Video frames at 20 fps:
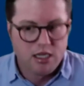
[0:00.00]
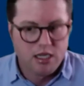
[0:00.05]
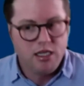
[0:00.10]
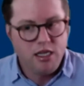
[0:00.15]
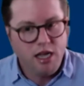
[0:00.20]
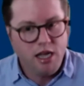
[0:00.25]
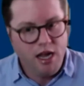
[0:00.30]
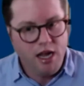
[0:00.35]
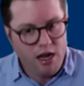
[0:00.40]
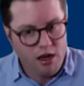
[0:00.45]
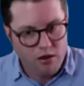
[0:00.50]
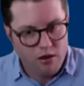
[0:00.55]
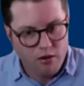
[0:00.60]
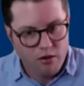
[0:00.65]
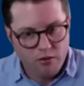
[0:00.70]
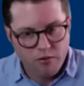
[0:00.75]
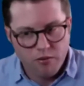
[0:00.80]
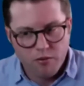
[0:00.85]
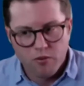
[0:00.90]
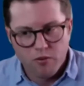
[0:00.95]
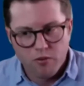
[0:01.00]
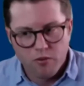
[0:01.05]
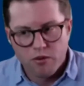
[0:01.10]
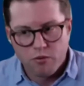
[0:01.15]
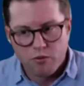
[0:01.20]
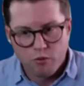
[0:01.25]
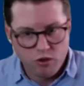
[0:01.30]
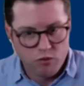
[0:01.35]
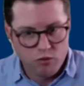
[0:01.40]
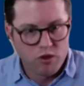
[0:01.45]
Now
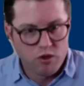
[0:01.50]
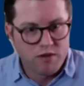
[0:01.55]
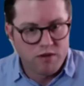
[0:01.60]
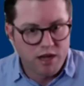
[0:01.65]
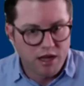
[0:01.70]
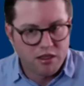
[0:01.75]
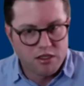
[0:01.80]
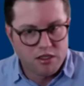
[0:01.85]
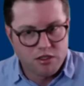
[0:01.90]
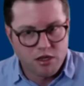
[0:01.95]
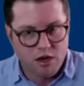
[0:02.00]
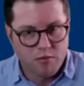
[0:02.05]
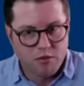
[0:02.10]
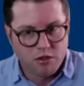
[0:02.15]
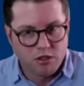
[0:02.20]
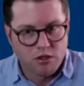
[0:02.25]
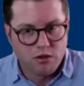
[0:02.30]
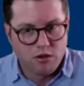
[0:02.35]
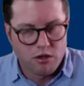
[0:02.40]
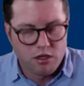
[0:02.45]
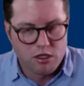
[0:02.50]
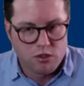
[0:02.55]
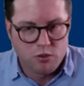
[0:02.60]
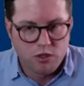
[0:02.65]
we've got these opportunities.